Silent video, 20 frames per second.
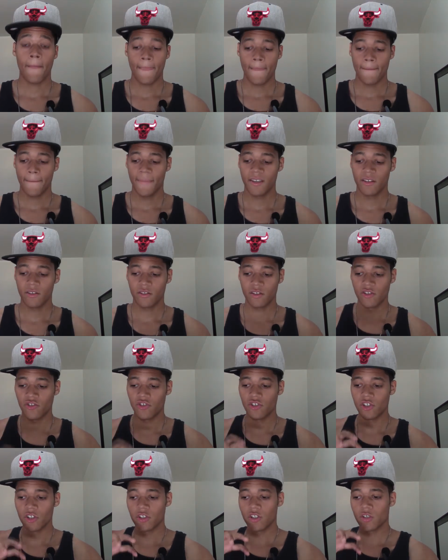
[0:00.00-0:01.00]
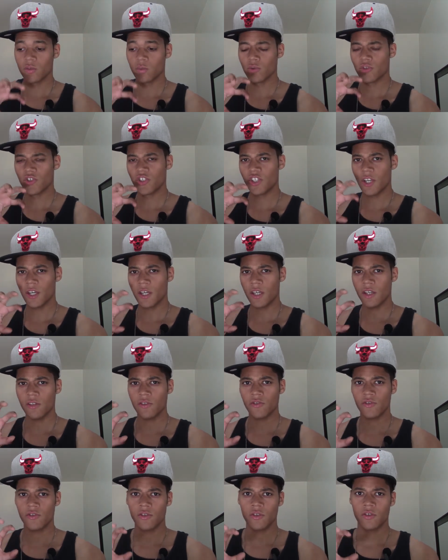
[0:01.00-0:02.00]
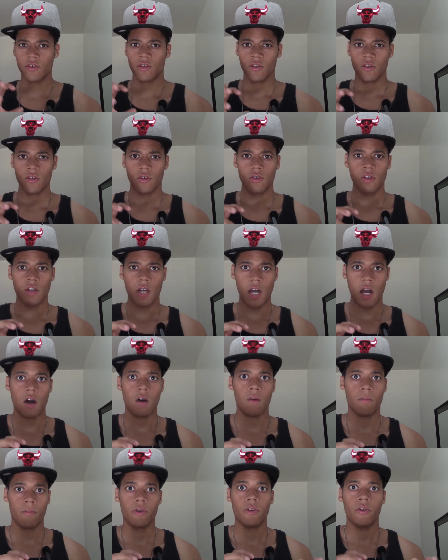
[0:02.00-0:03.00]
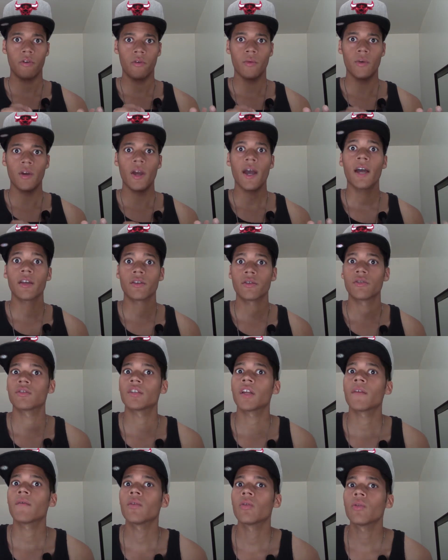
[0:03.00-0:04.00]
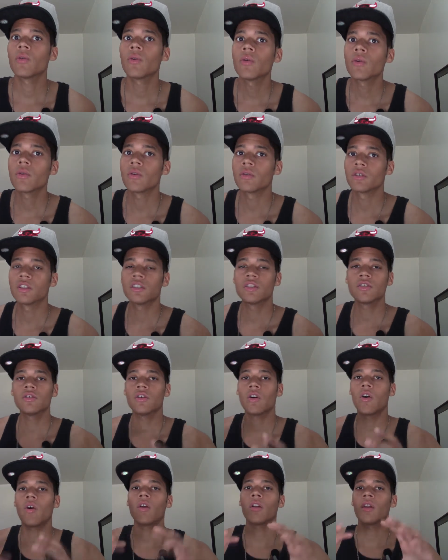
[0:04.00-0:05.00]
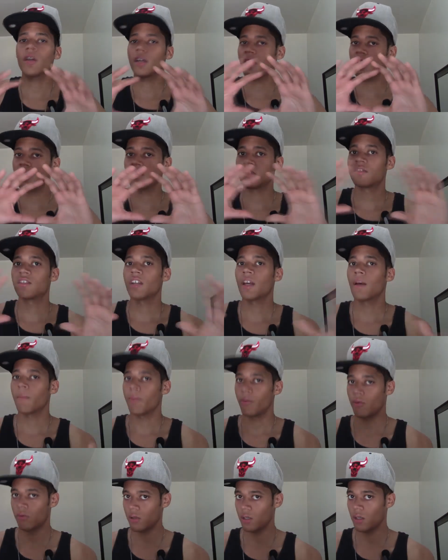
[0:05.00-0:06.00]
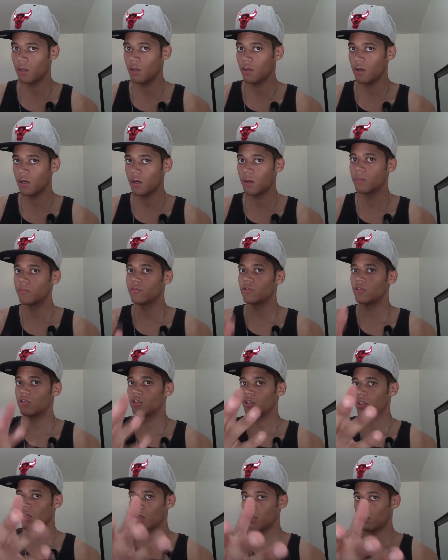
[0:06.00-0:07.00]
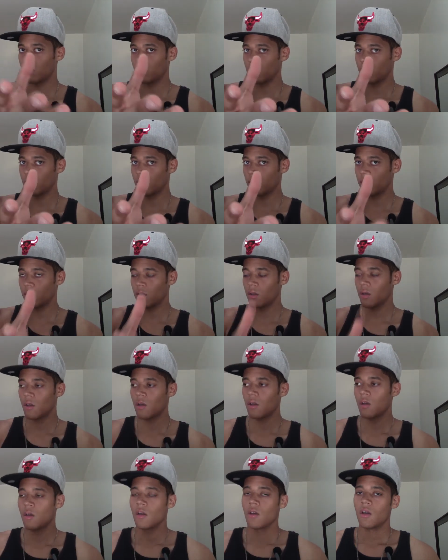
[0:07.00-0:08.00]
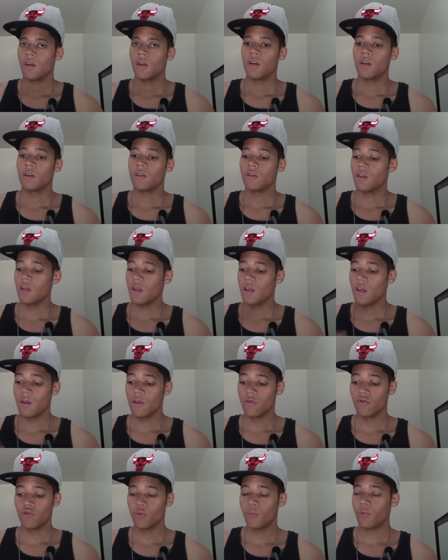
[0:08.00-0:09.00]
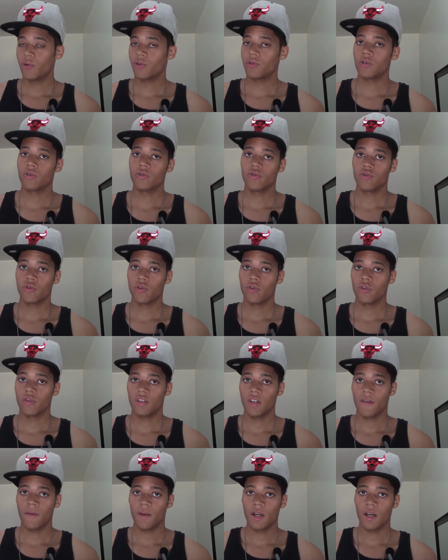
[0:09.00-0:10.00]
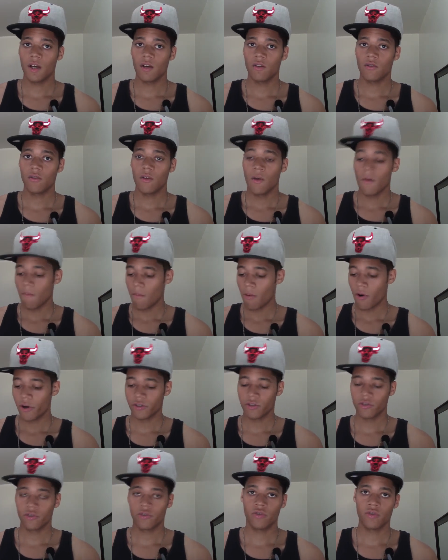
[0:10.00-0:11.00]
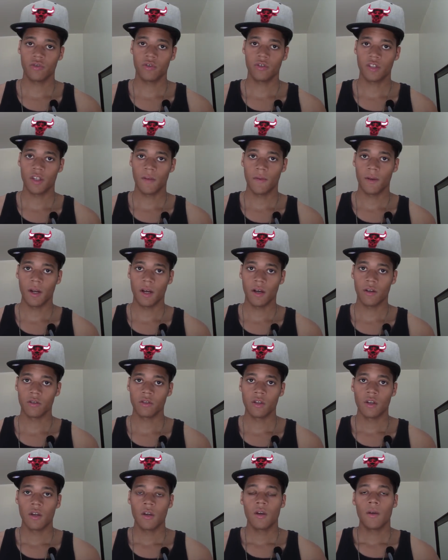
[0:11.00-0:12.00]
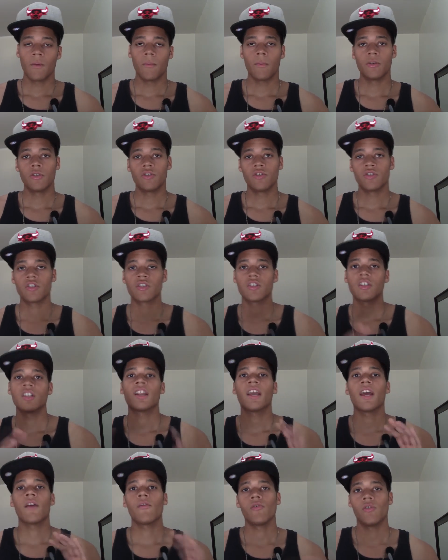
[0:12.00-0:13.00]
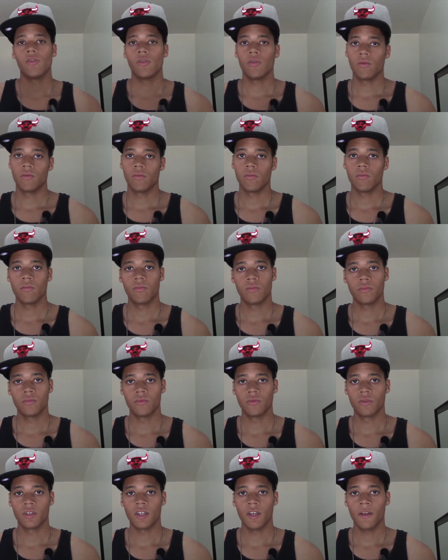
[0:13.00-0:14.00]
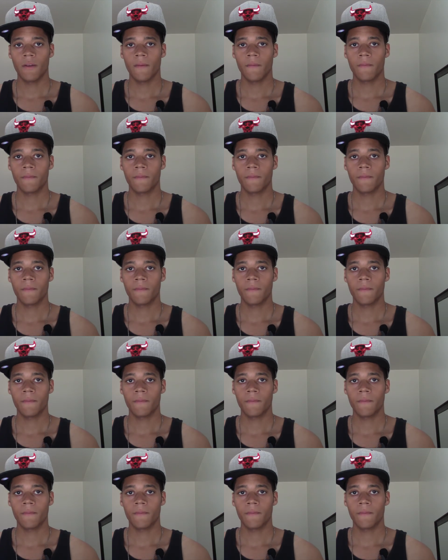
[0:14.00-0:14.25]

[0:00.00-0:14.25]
because conjunction would change how Mercury reacts, your 7th lord. This is all an example, okay? I'm just telling you. Jupiter can control your 7th house, Mars can control your 7th house, but it's just a scenario, okay?